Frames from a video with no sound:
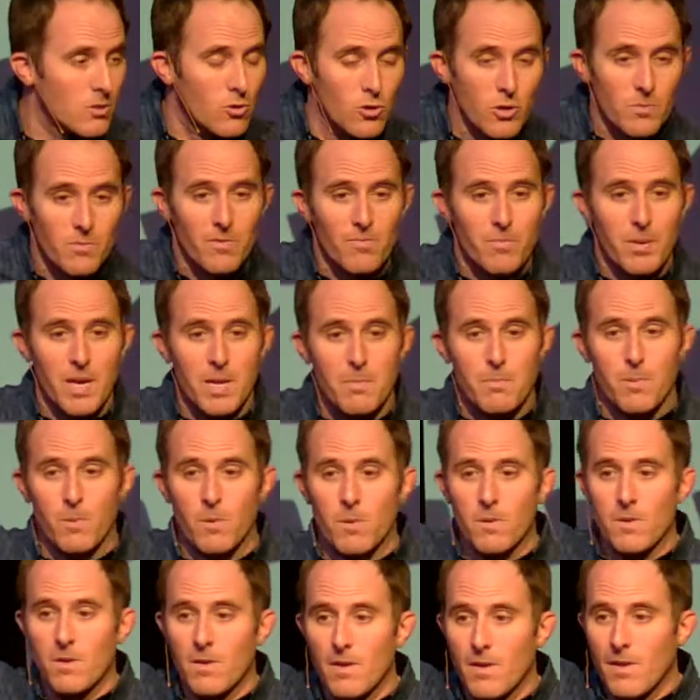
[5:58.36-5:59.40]
of
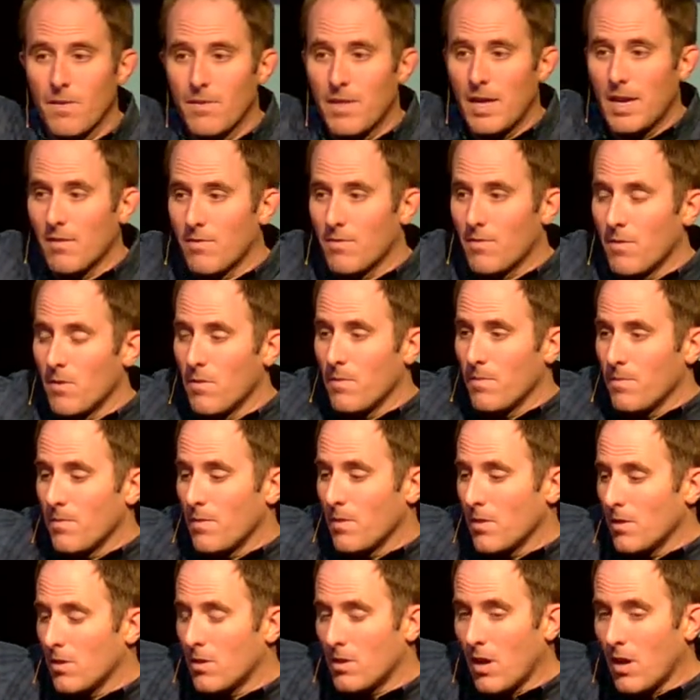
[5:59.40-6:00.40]
people that have come